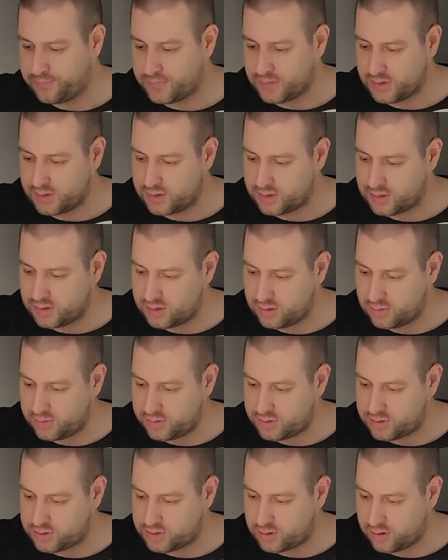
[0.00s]
is a little
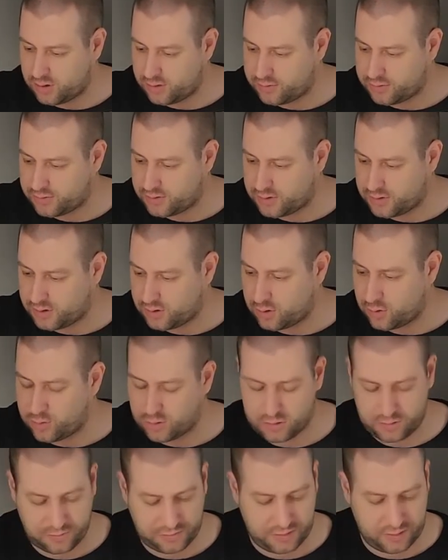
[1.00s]
bit softer. It
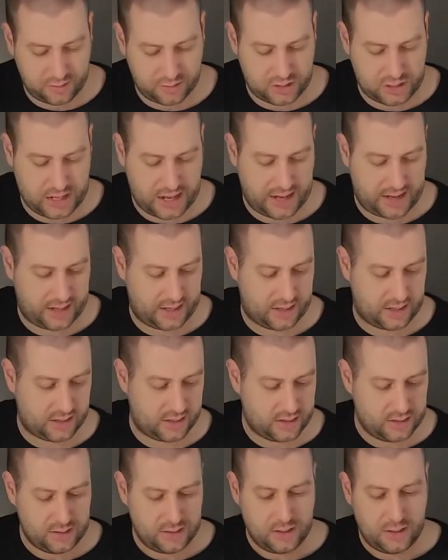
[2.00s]
almost feels like it.
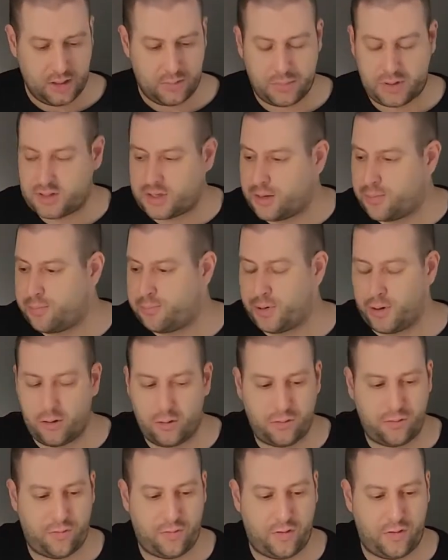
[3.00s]
But they
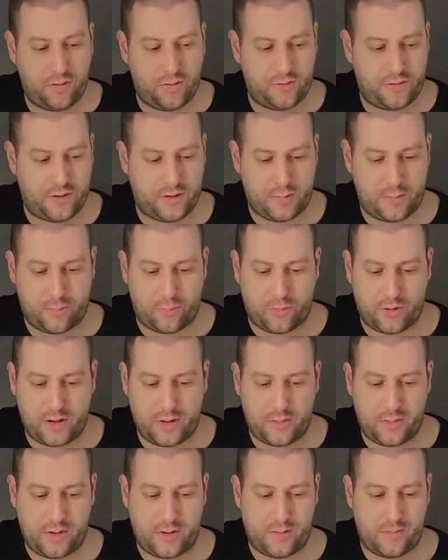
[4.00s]
both feel very
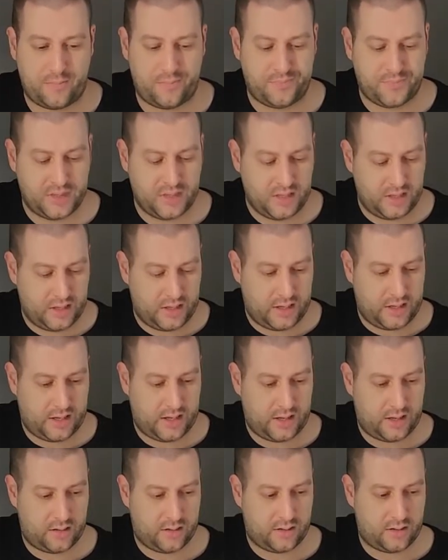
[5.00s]
premium.
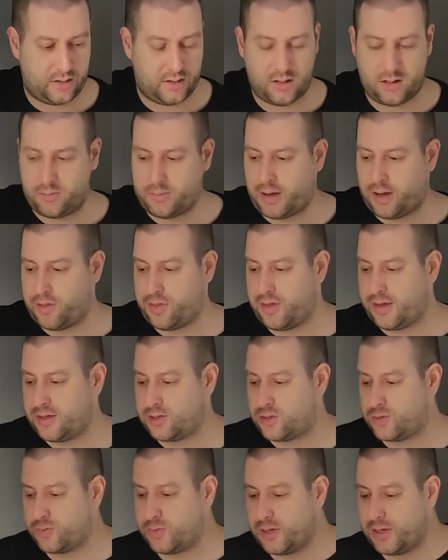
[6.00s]
And I think
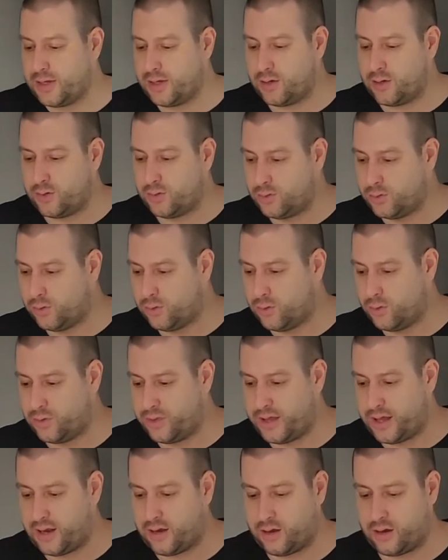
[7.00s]
it's really cool
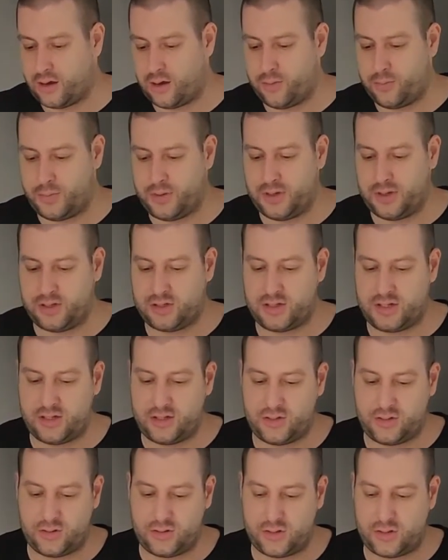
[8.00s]
that a company
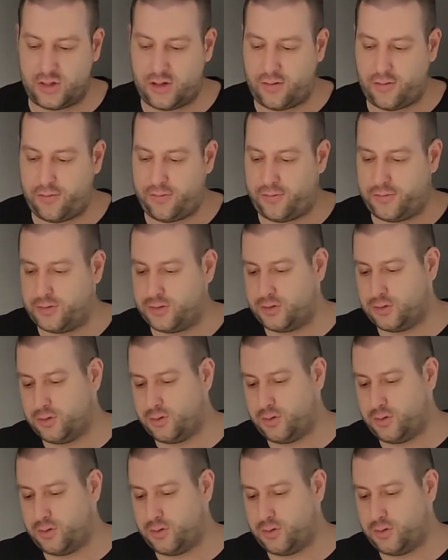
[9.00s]
sends you stuff to